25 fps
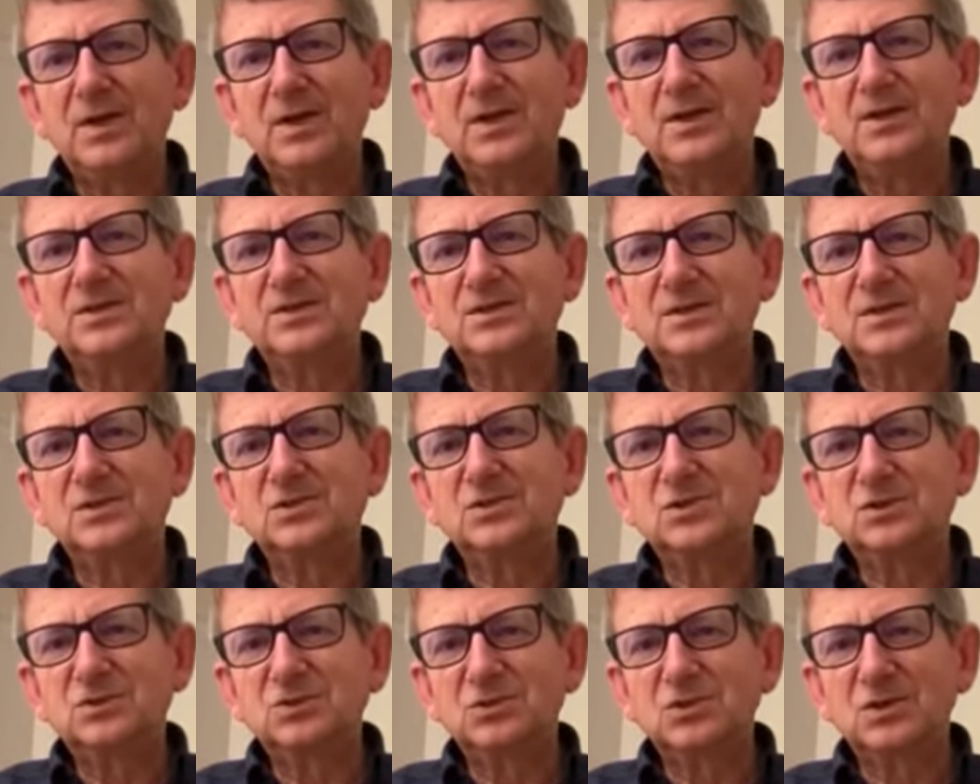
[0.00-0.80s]
He's
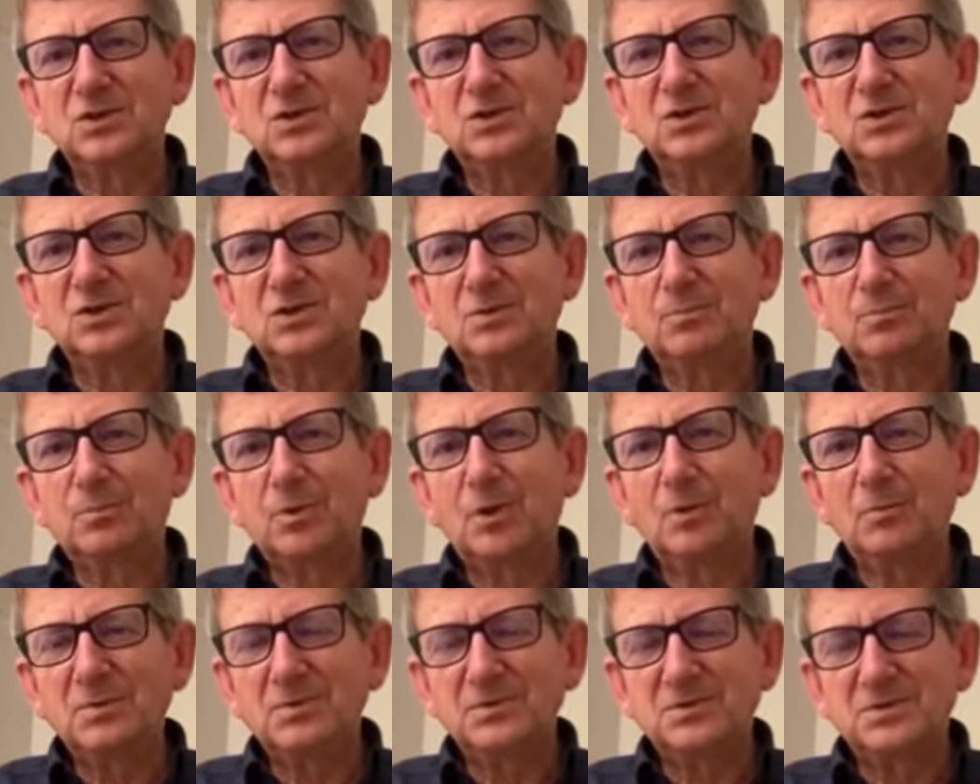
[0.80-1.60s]
considering the
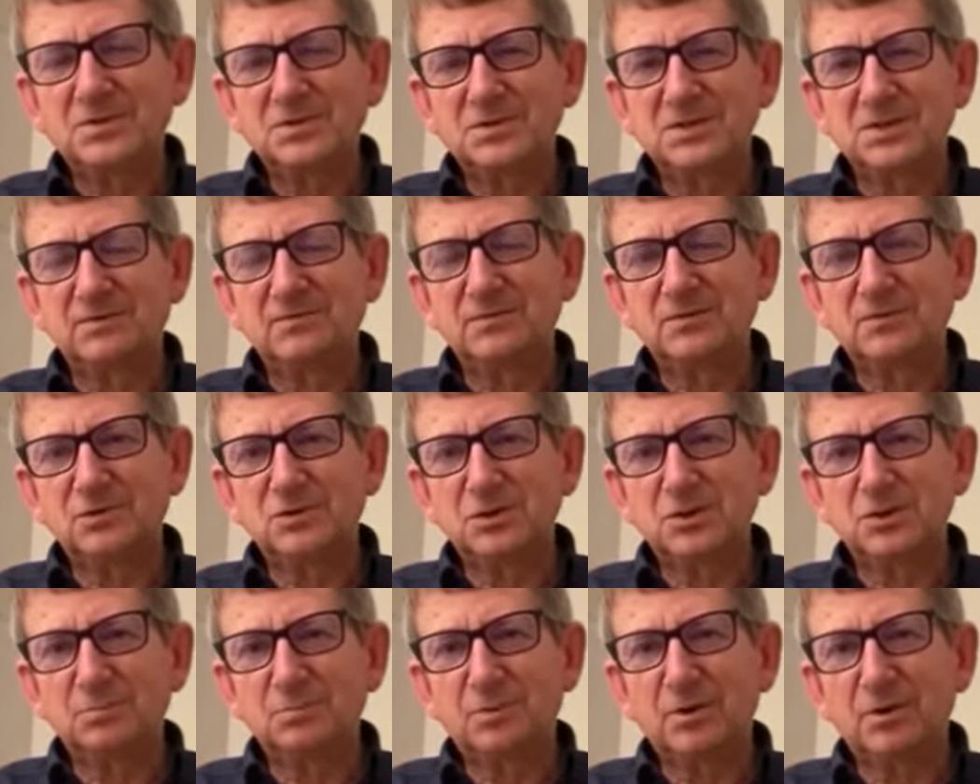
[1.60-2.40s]
promises given
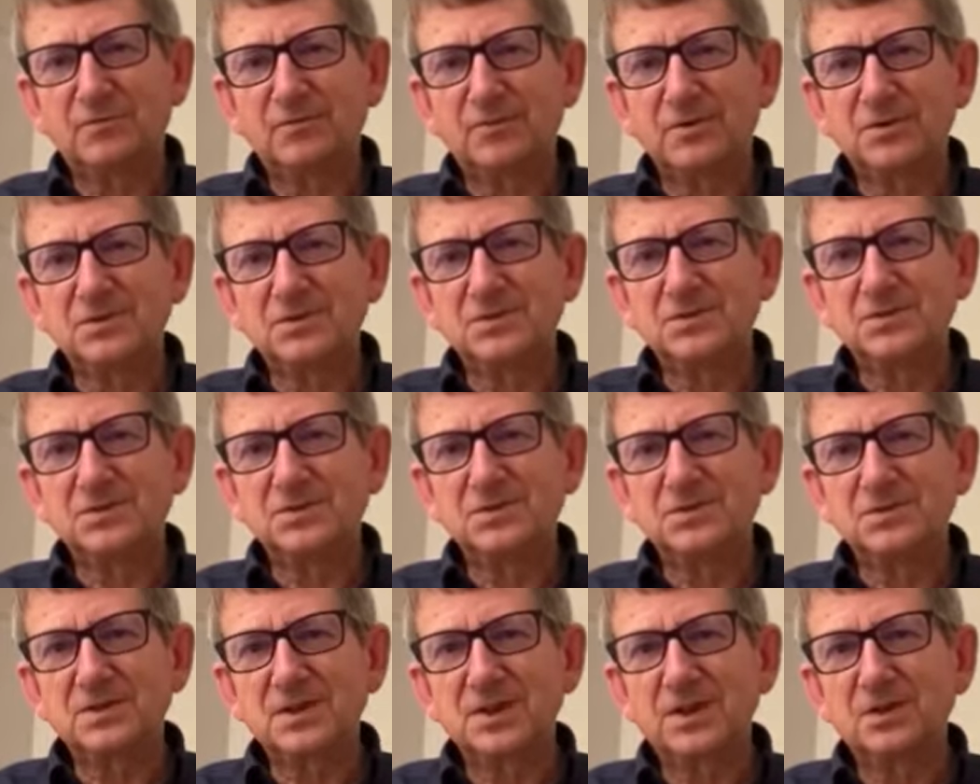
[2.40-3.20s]
to the
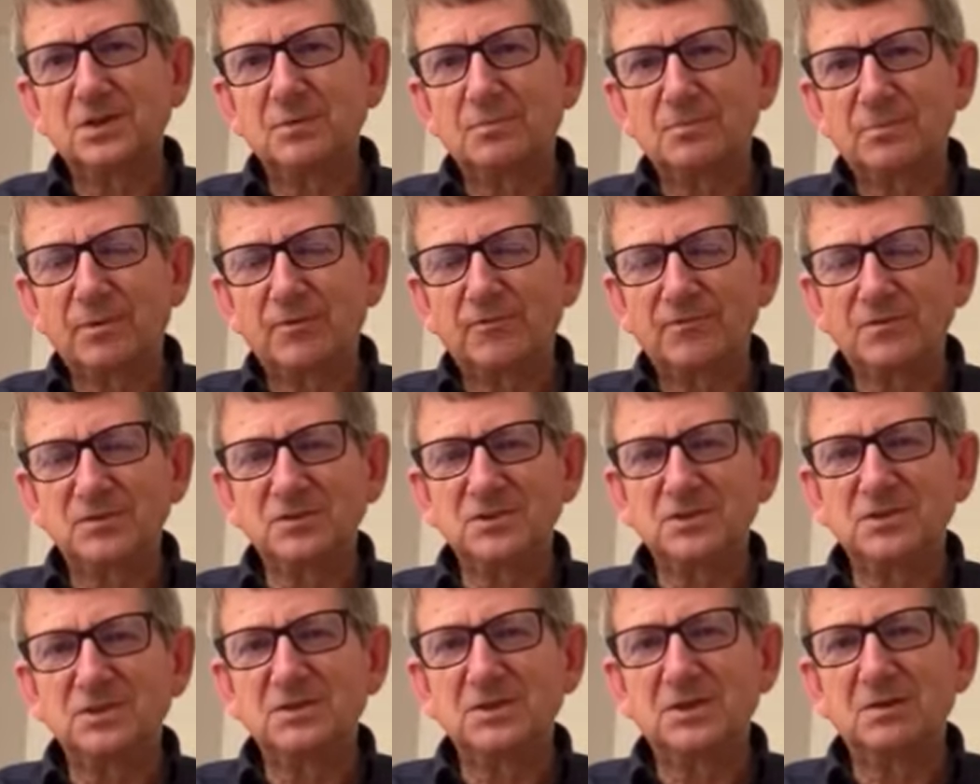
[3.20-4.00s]
prophets and the
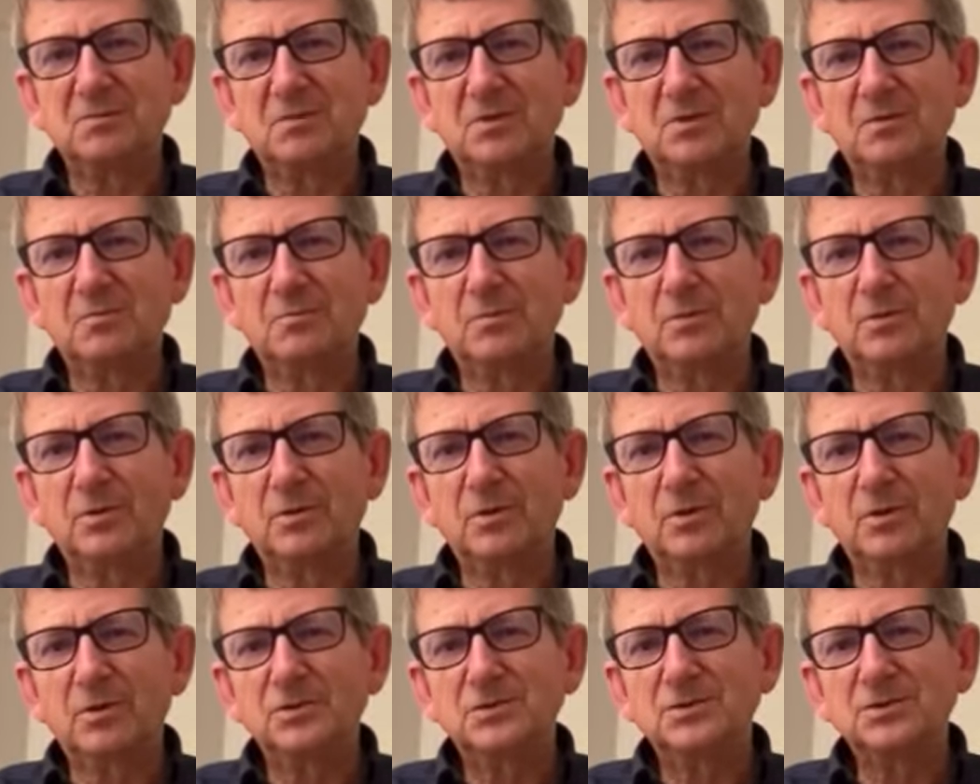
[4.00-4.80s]
prophecies that they
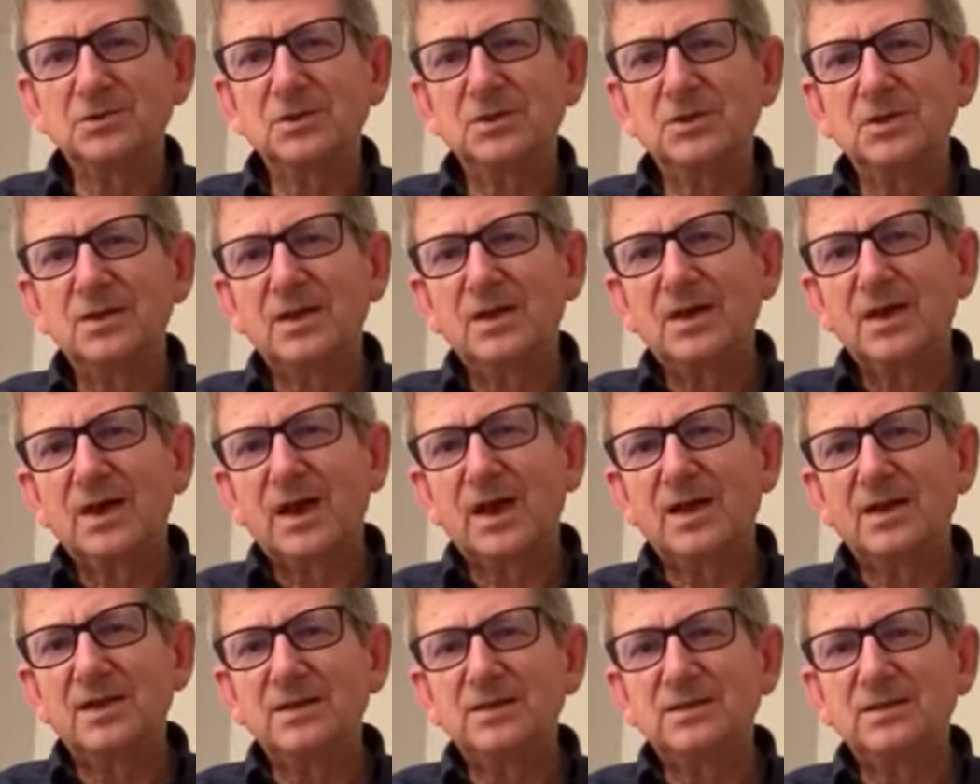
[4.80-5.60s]
brought,
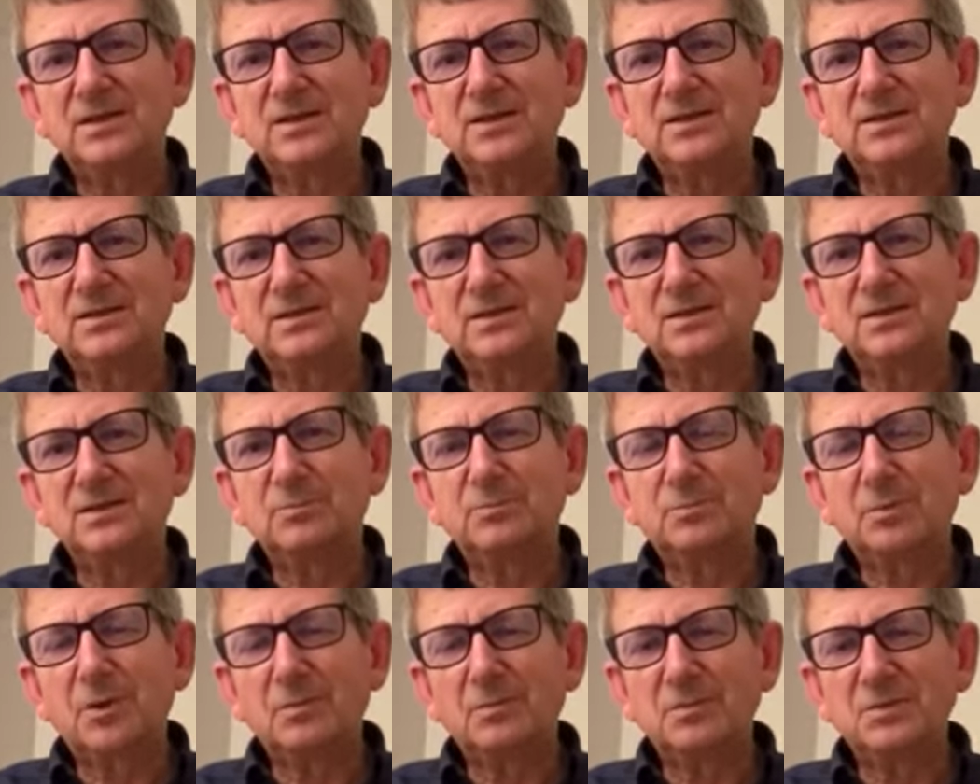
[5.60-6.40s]
and indeed
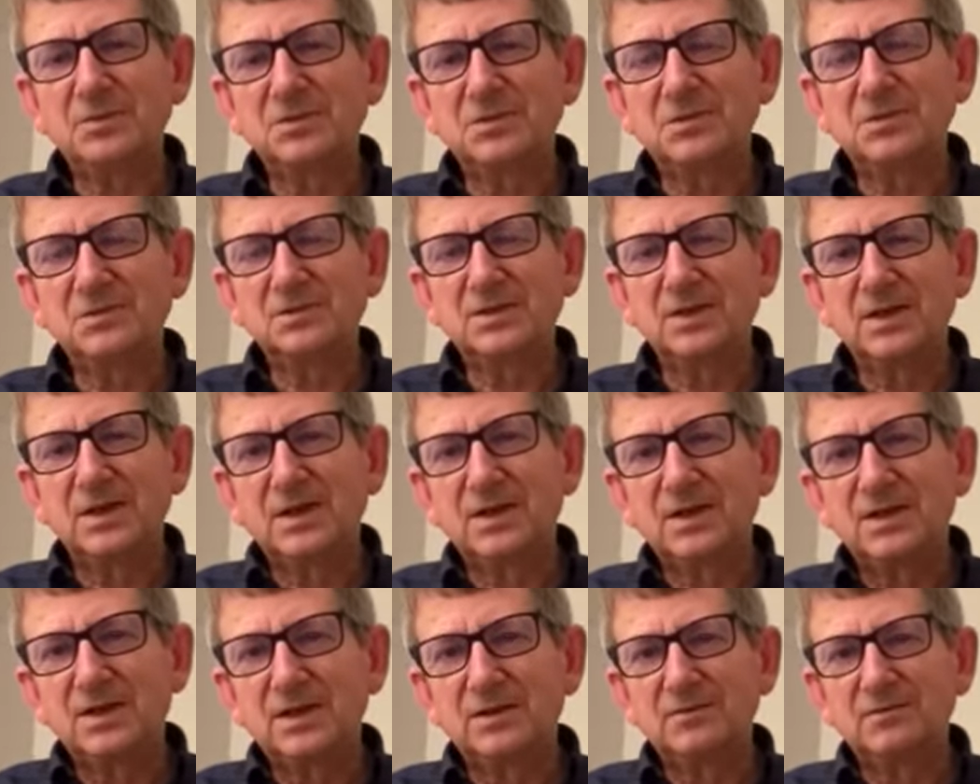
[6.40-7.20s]
the promises
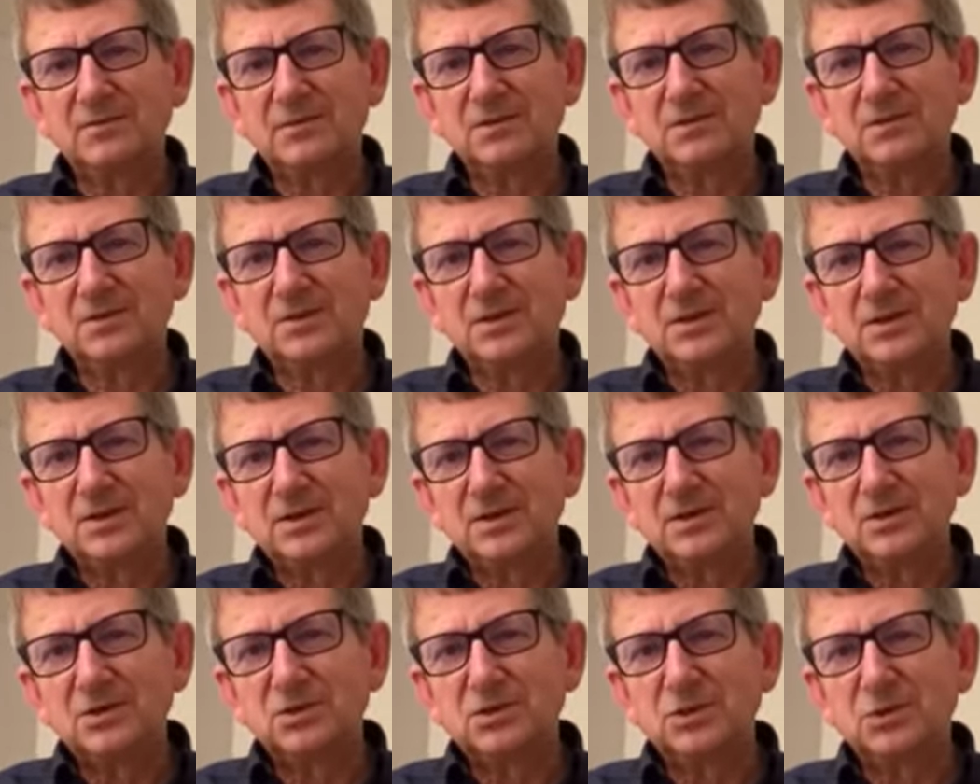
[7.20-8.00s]
given
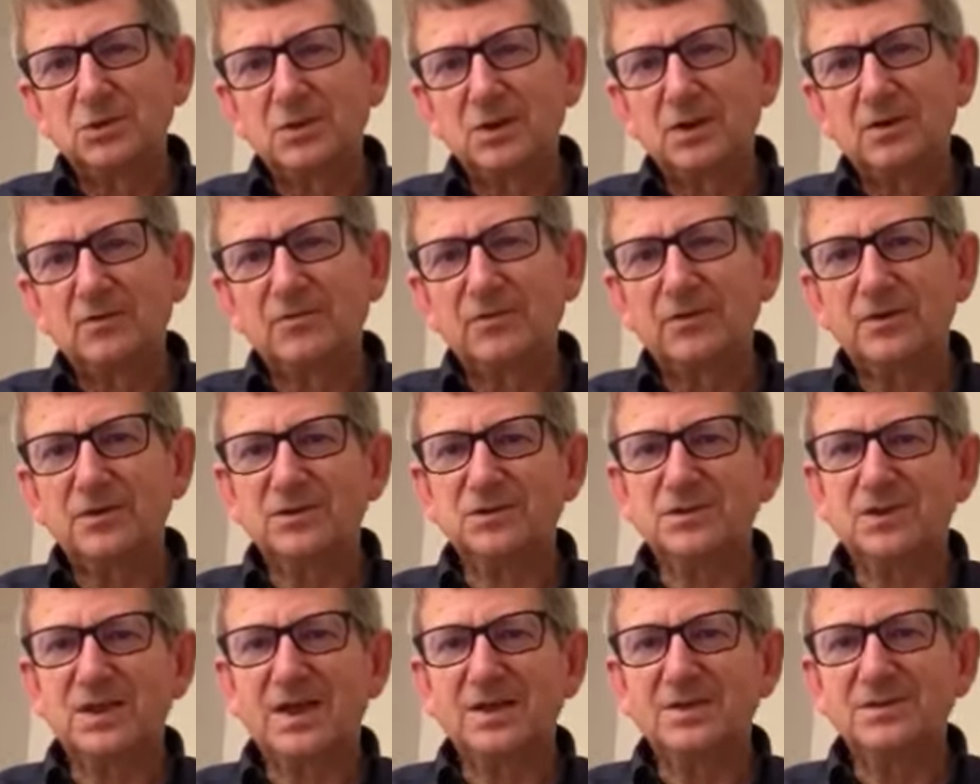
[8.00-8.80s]
to their
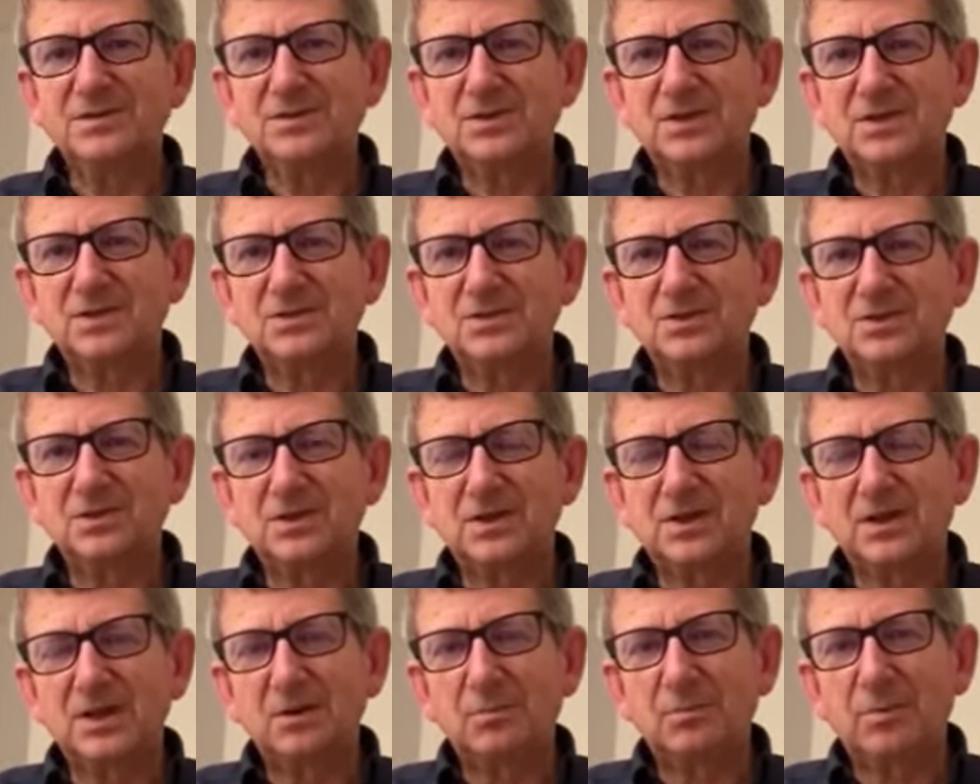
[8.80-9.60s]
first
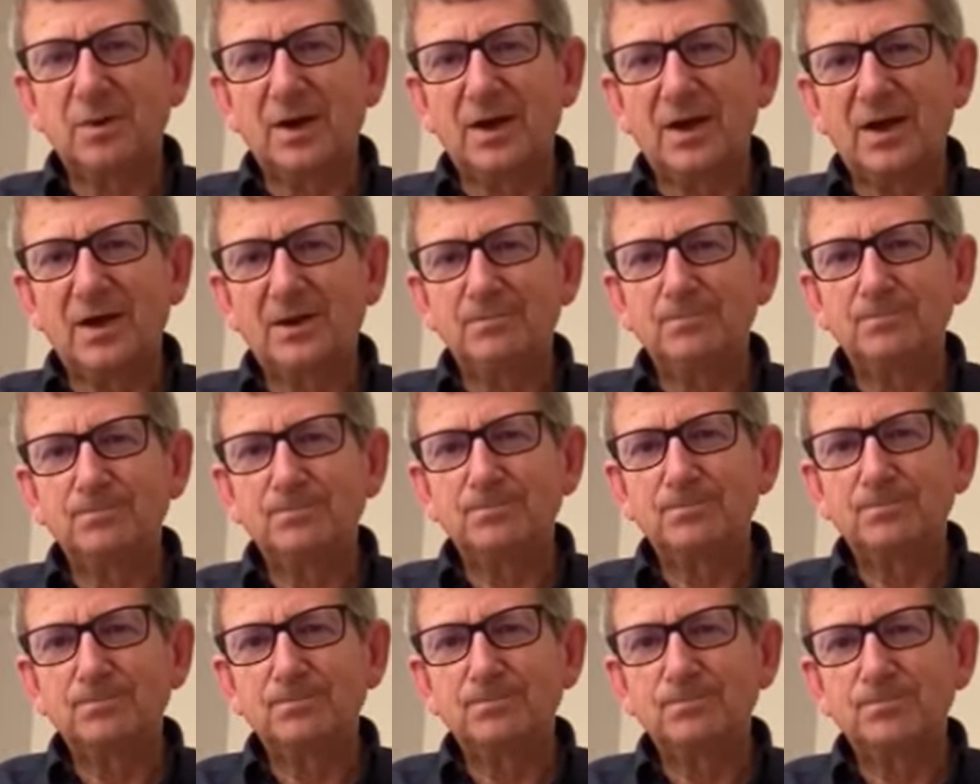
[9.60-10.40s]
ancestor, Abraham.